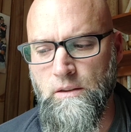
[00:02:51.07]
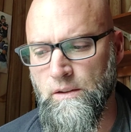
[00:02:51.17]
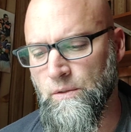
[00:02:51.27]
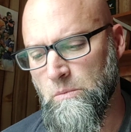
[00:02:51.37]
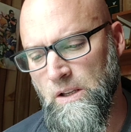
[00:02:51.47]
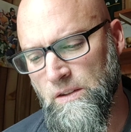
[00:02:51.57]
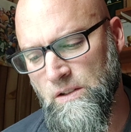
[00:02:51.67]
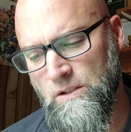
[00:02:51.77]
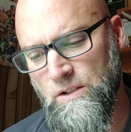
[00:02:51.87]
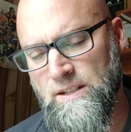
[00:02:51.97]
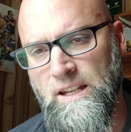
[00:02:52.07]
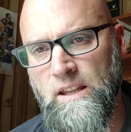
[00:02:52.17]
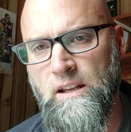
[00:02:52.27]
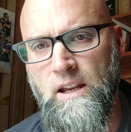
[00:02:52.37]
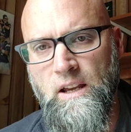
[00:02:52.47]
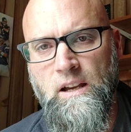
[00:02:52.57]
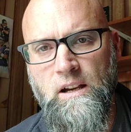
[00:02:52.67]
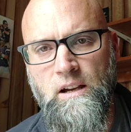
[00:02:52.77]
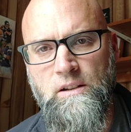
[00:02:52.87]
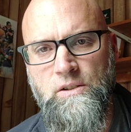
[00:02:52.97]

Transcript: this month to just say uh,